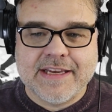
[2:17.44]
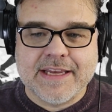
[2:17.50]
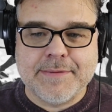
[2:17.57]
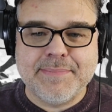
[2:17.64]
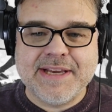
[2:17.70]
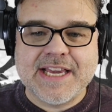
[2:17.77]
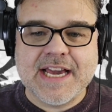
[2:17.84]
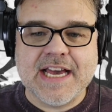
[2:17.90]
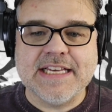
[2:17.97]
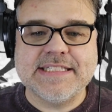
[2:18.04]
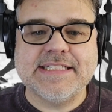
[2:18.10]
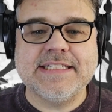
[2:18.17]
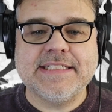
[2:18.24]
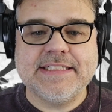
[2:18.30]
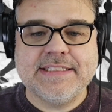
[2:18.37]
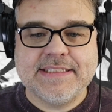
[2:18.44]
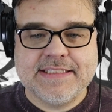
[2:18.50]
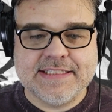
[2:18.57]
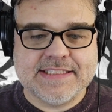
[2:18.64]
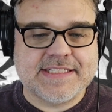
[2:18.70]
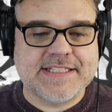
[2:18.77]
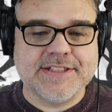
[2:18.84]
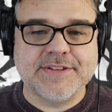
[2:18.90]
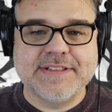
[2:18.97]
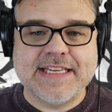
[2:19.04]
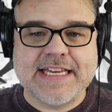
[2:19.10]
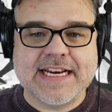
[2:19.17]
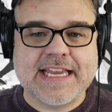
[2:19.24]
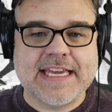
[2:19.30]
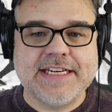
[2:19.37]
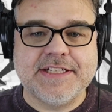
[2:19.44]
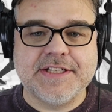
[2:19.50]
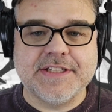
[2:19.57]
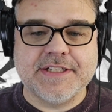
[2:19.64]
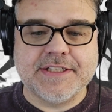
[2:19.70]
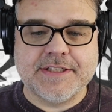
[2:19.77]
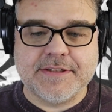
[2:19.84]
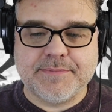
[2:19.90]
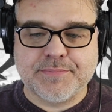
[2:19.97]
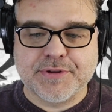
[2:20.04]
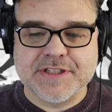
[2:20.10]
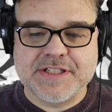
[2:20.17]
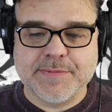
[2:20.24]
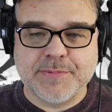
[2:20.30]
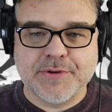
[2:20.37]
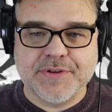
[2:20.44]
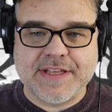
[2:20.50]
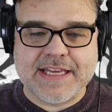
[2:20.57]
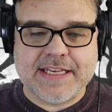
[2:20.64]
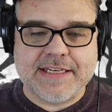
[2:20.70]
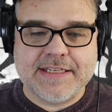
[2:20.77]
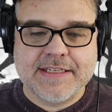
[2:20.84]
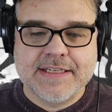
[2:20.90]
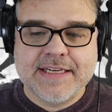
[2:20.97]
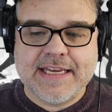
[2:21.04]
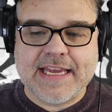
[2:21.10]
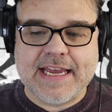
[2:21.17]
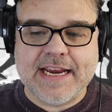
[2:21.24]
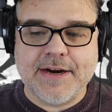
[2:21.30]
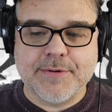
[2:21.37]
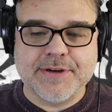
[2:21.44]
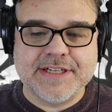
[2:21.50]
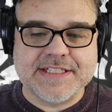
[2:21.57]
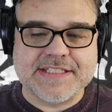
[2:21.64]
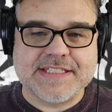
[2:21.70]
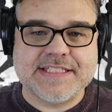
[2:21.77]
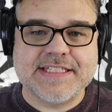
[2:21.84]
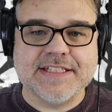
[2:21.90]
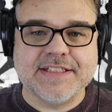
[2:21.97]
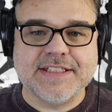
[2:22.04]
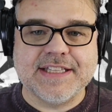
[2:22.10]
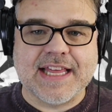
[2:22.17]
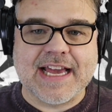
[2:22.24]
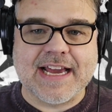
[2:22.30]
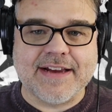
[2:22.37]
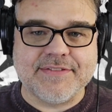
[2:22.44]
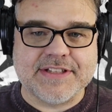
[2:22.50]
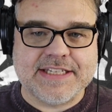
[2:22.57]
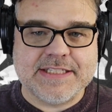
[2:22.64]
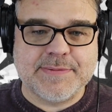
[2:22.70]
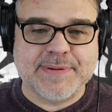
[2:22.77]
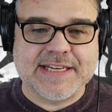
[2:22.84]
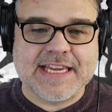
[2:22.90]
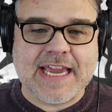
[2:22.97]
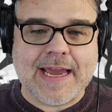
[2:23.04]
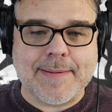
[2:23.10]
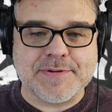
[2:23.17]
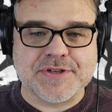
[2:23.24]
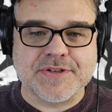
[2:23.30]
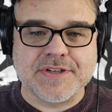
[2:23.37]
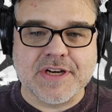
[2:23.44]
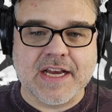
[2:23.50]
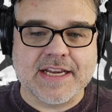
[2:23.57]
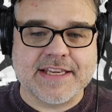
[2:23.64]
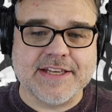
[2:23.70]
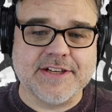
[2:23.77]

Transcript: And Mikasa is still dedicated to the principle that Eren is still alive, that he's been captured and not